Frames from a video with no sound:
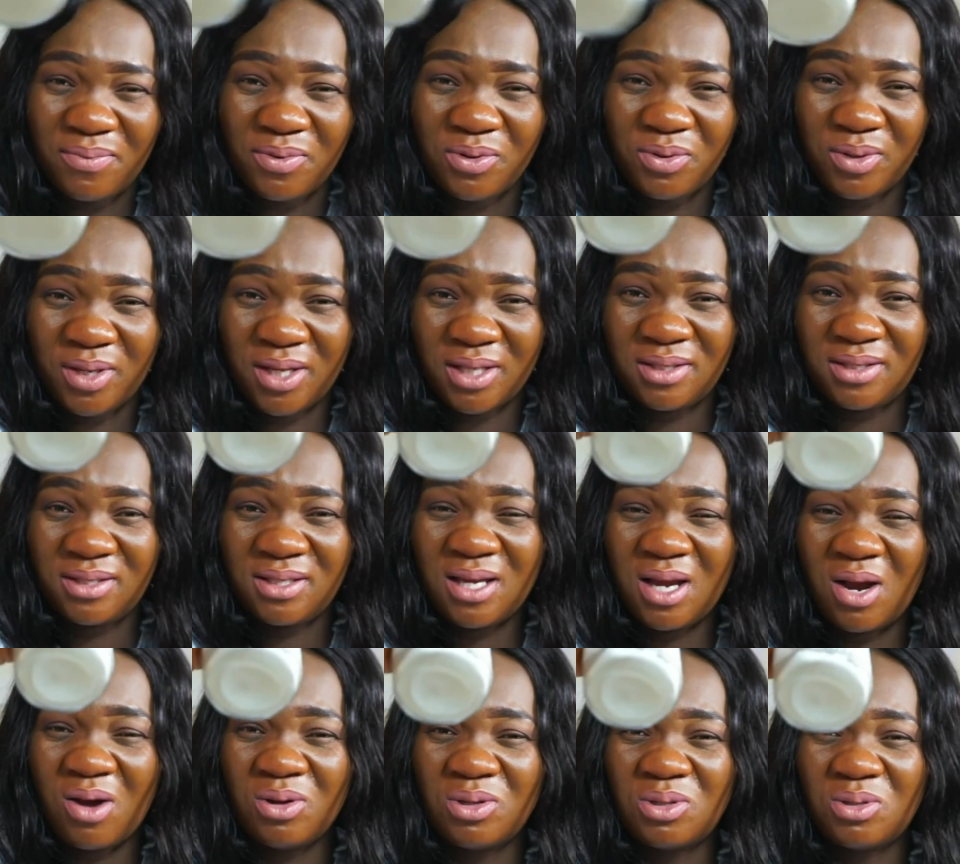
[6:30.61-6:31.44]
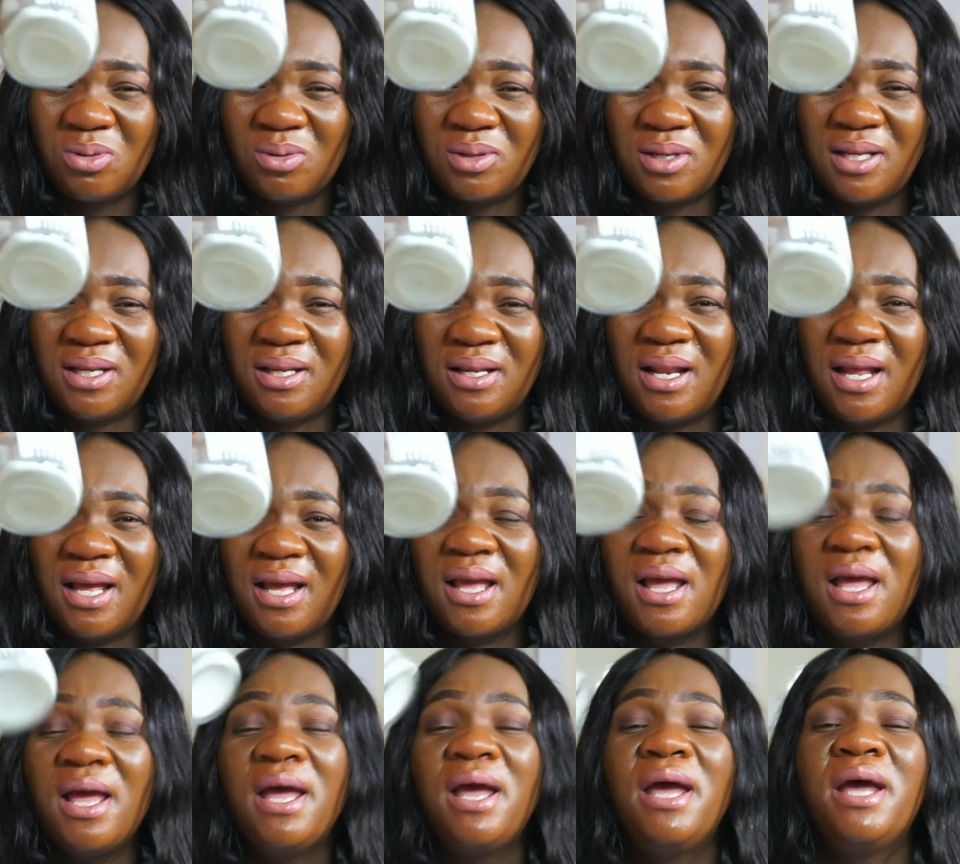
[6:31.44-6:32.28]
You can see how it's looking
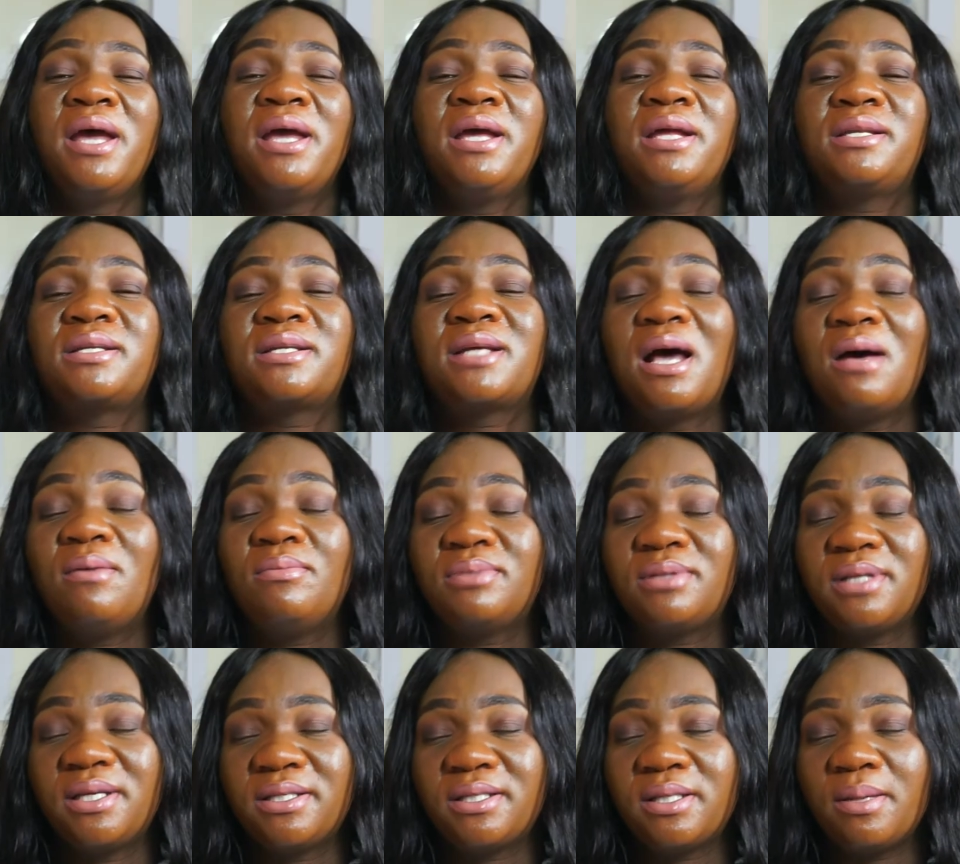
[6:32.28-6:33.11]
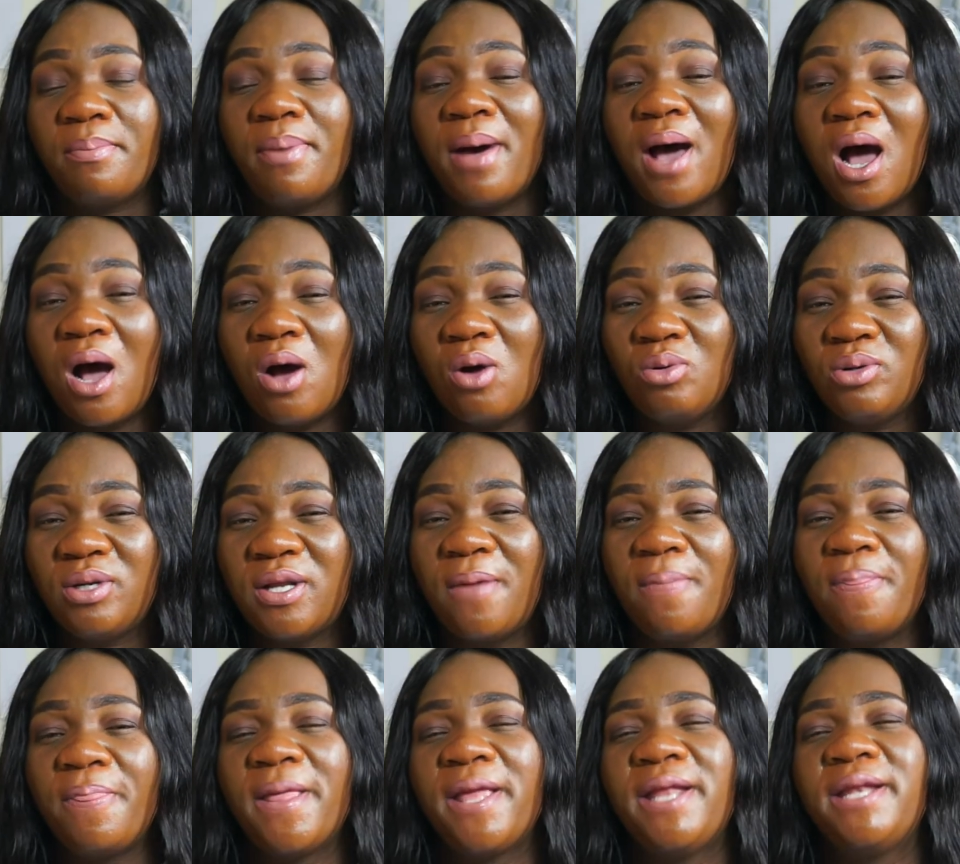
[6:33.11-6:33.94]
like. It comes as a
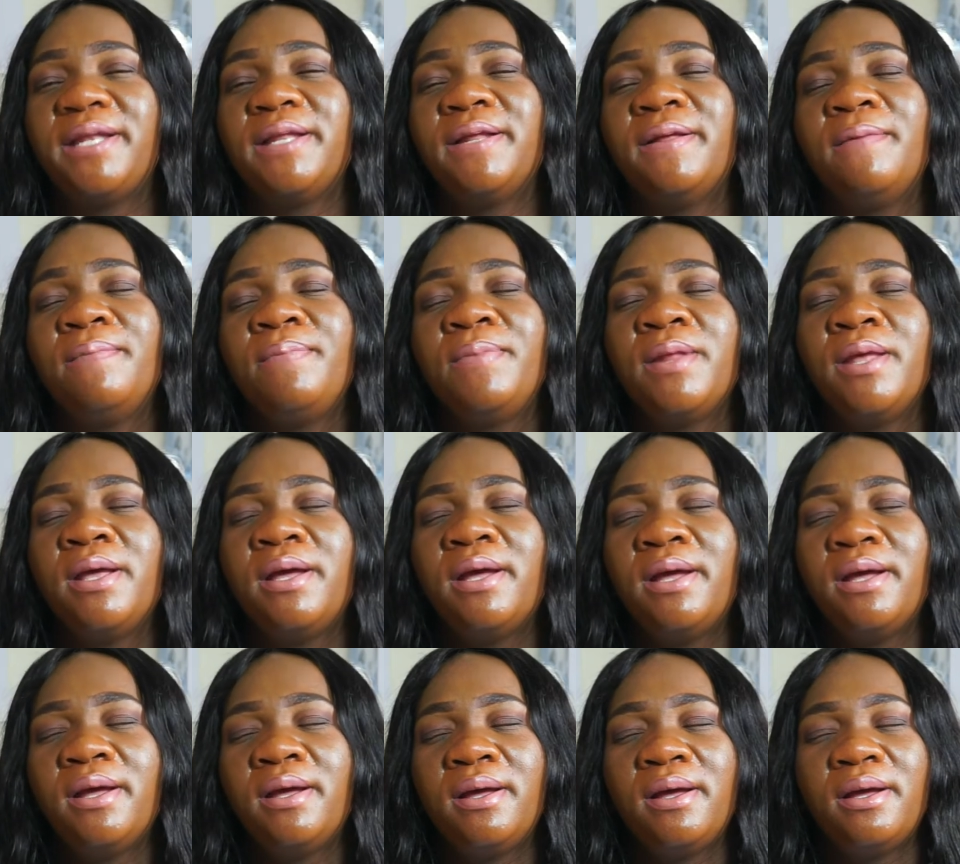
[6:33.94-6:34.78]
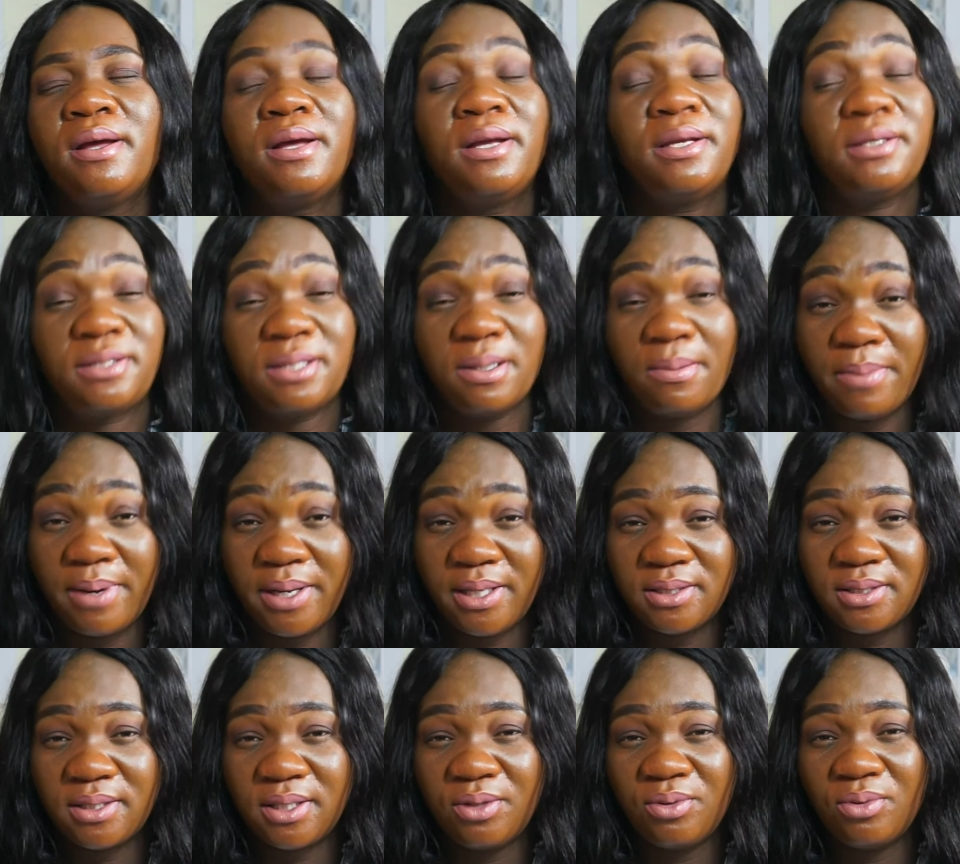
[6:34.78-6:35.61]
powder and it's
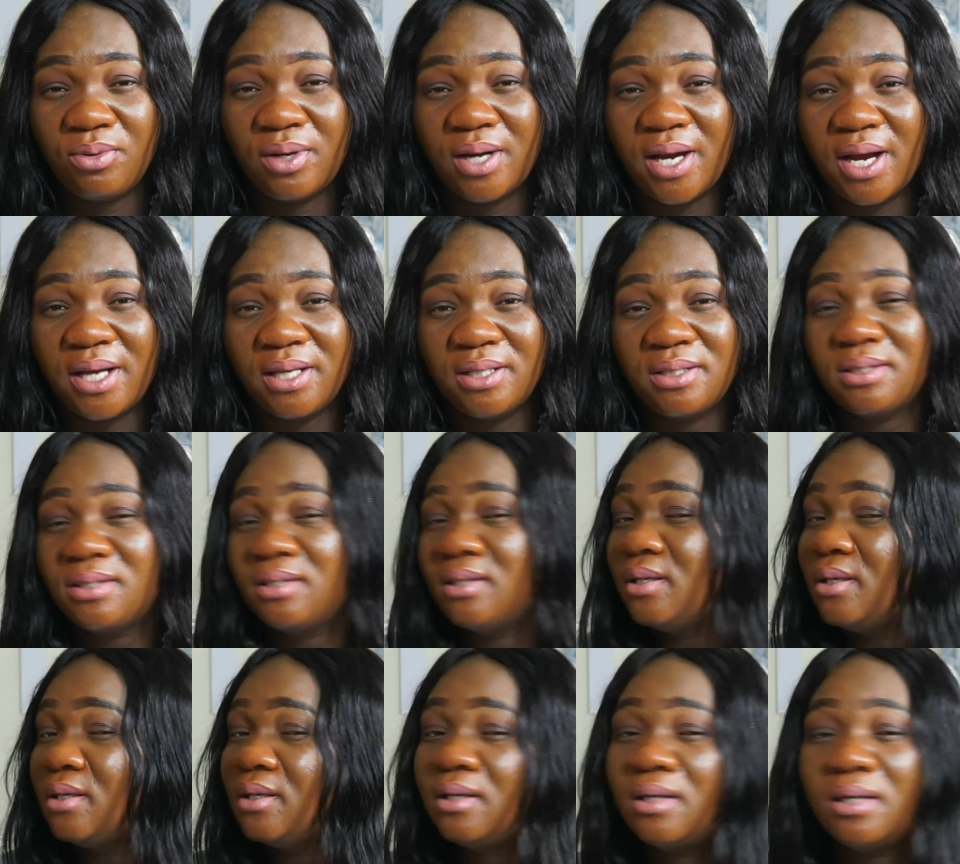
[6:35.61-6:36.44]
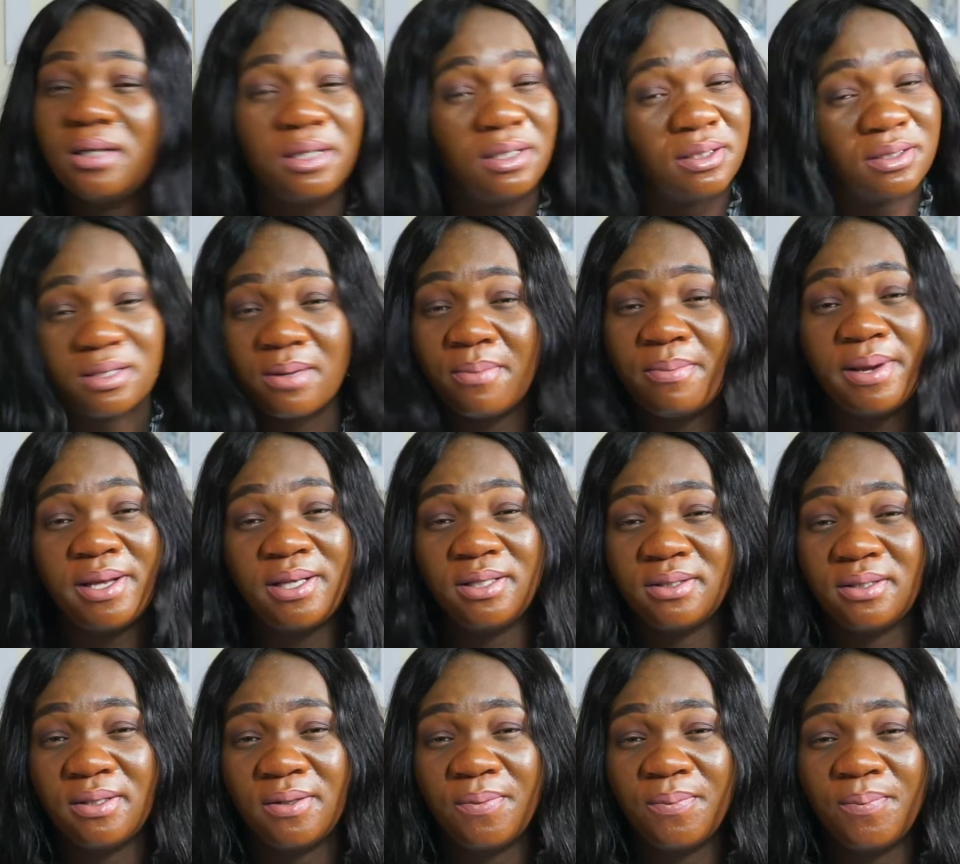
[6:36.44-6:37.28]
amazing, you guys. It's
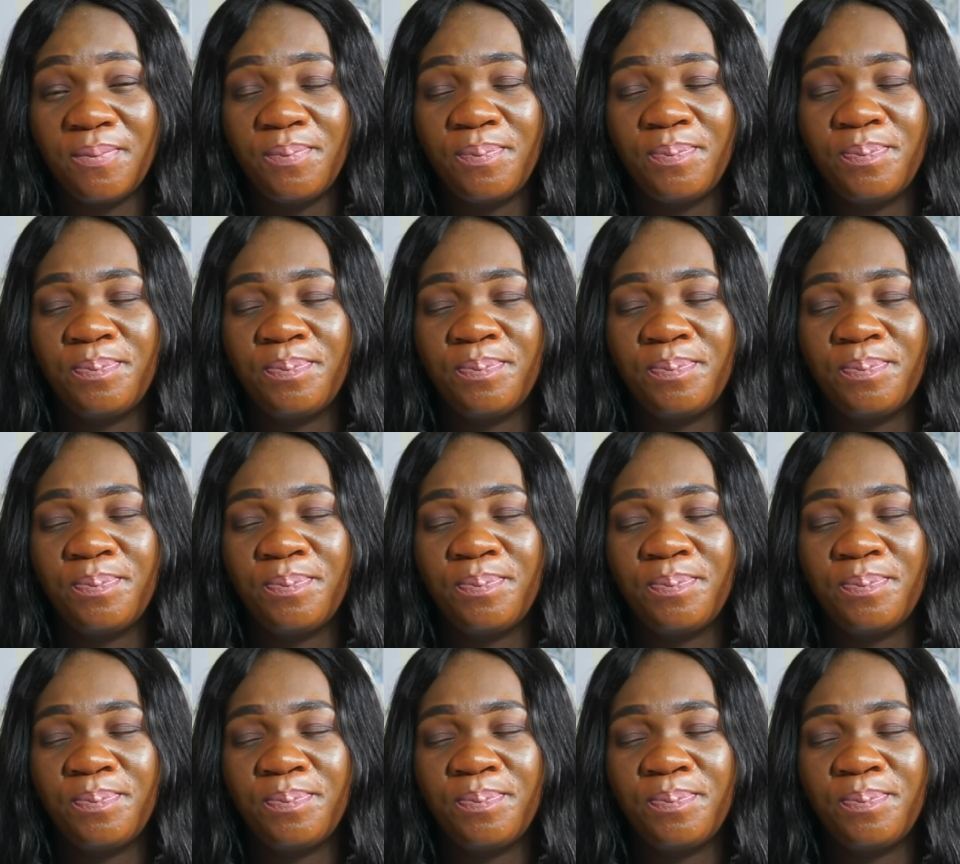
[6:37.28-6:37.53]
amazing.